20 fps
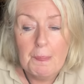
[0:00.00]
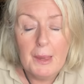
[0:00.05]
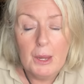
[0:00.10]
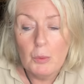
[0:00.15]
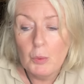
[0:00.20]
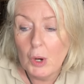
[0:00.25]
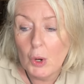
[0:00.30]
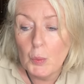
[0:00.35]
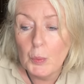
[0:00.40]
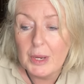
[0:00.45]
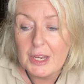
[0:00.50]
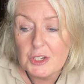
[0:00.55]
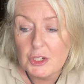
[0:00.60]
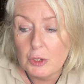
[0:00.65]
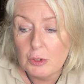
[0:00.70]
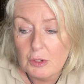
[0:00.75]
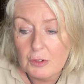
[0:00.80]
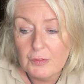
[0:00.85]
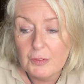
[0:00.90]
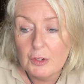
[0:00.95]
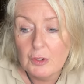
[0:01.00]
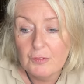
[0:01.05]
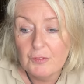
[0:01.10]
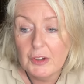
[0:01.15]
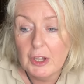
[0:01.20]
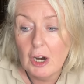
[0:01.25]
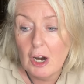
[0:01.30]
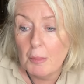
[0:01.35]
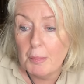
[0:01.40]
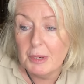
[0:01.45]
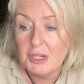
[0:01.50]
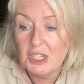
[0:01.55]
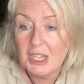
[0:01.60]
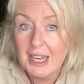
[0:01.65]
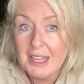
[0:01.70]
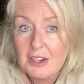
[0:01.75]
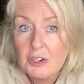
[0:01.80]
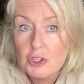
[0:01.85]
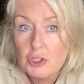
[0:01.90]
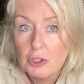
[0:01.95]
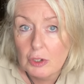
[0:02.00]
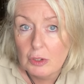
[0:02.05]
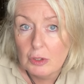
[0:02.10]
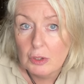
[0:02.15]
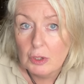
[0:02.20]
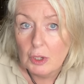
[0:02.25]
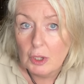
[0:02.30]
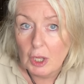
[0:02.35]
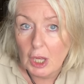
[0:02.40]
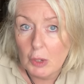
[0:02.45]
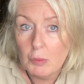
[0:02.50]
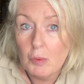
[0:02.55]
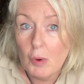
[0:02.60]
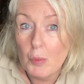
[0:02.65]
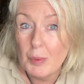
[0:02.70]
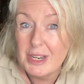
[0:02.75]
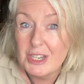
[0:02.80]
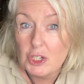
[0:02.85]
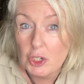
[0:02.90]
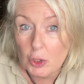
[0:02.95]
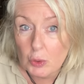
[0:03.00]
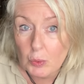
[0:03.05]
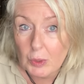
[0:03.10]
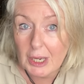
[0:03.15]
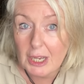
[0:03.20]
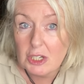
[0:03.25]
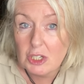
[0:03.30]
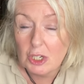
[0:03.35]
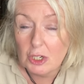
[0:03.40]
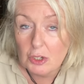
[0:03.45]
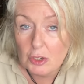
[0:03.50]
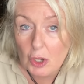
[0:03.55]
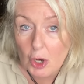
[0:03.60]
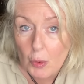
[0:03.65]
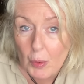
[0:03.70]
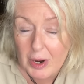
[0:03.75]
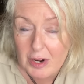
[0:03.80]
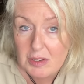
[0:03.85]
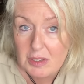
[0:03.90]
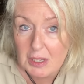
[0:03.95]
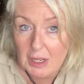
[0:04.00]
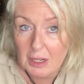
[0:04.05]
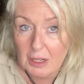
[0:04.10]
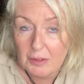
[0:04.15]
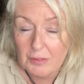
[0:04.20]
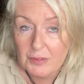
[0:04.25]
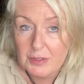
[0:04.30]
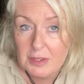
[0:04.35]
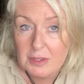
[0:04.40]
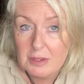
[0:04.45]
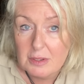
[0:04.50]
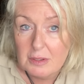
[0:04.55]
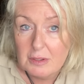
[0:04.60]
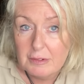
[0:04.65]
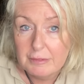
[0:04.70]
where we don't fulfill our potential and where we don't get to know ourselves.